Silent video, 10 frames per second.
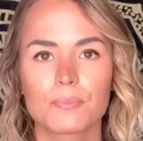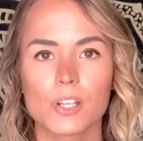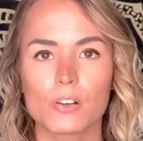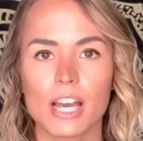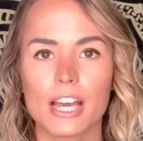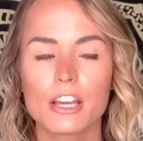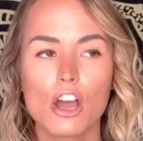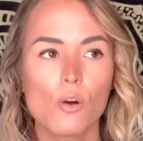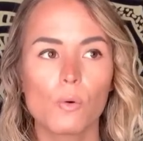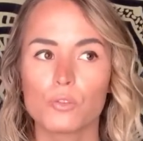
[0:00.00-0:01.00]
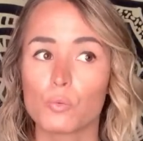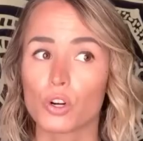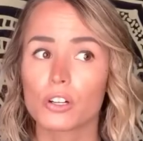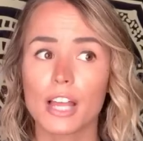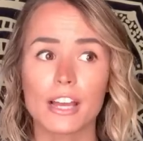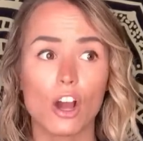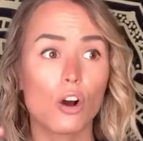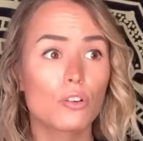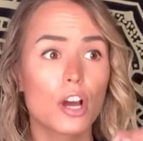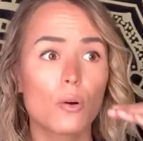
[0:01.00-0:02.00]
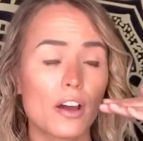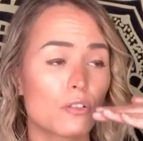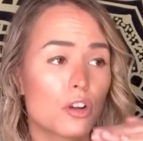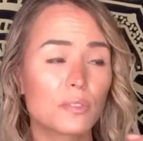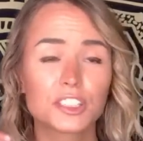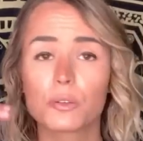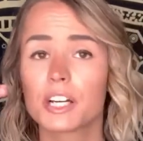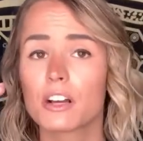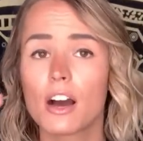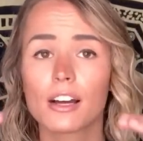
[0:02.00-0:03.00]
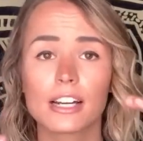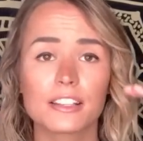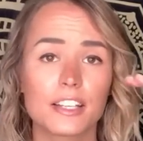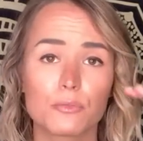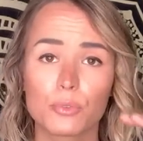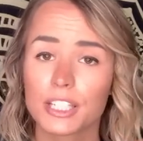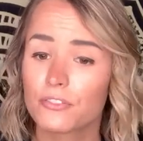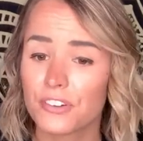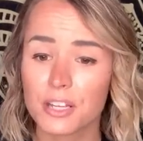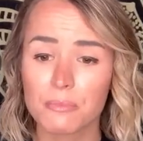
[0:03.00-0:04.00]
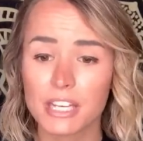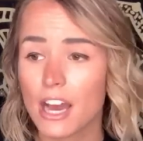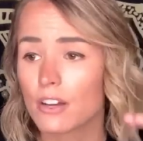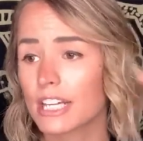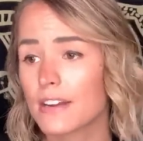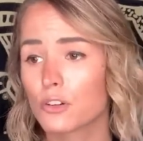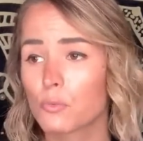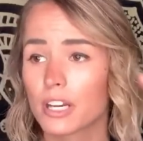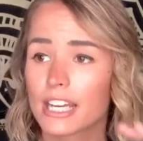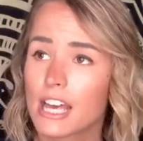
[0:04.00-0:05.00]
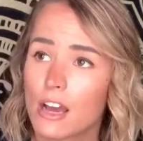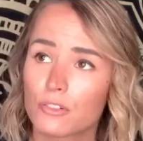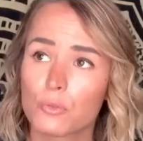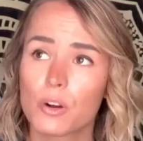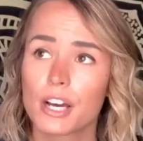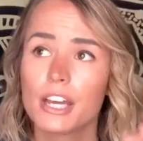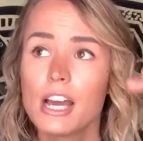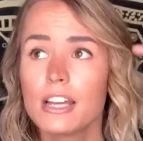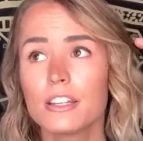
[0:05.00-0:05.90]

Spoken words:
Okay? When we're like, oh no, I don't know what's going on. They really freak me out. I never want to encounter one.